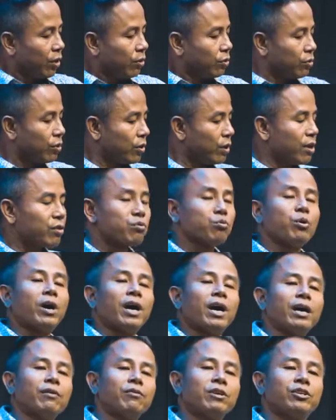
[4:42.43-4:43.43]
So that's
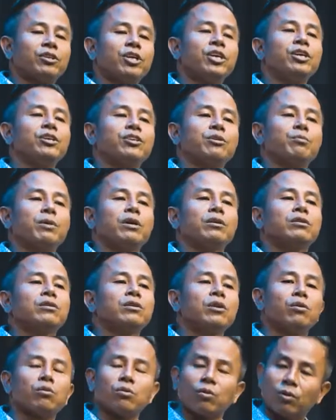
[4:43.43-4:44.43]
why we teach about
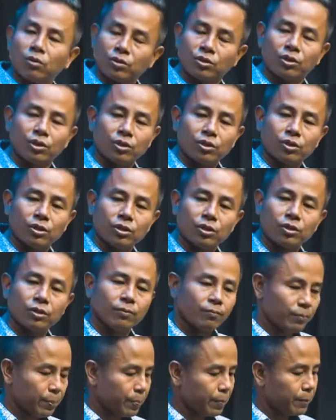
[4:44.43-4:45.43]
local church.
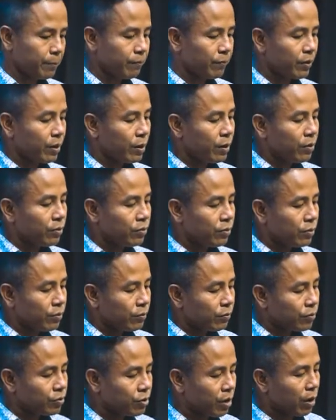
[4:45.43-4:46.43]

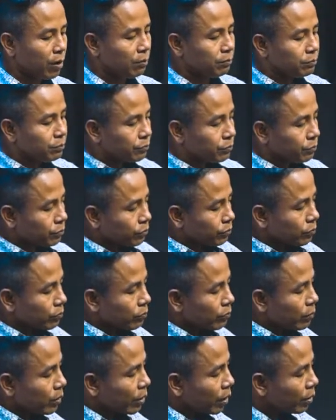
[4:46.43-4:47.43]
So
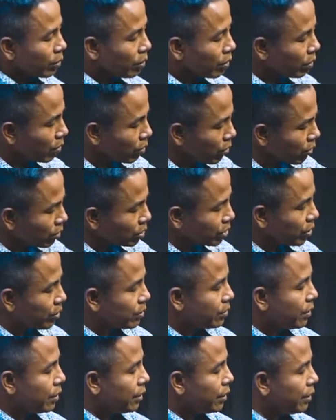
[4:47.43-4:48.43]
the local
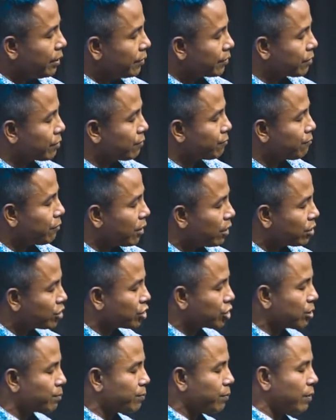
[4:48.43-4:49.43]
church is the
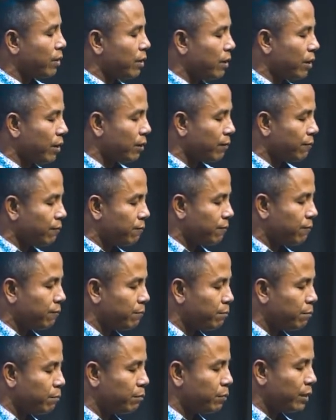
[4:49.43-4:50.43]
fellowship of
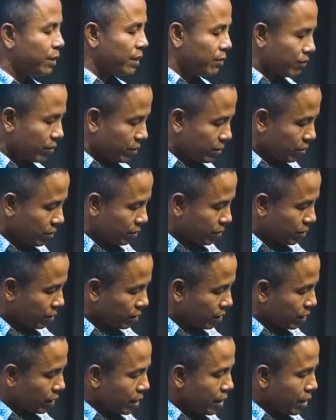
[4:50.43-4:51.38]
believers.